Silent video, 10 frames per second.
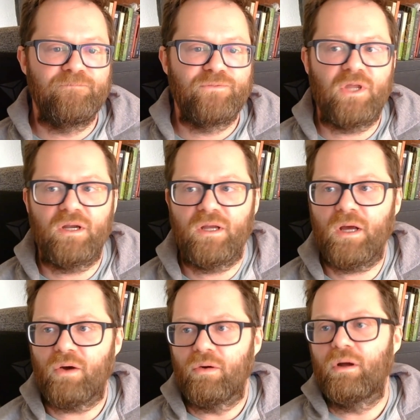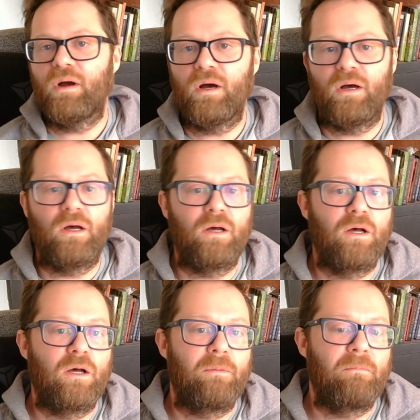there you go.
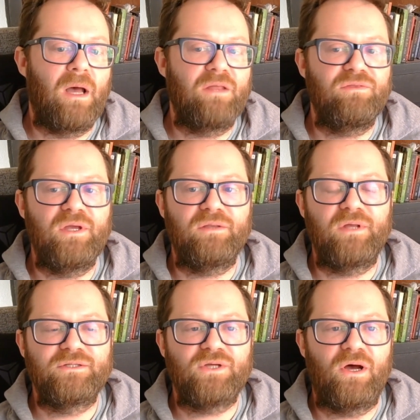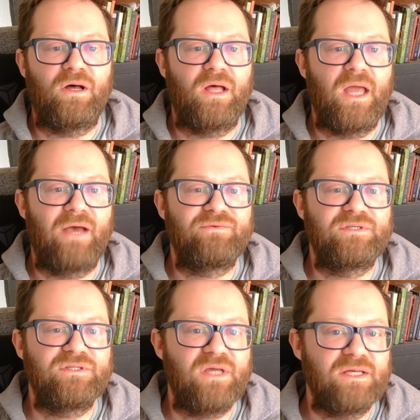I think that's all I have to
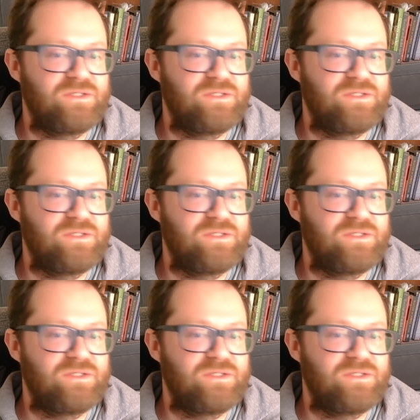say,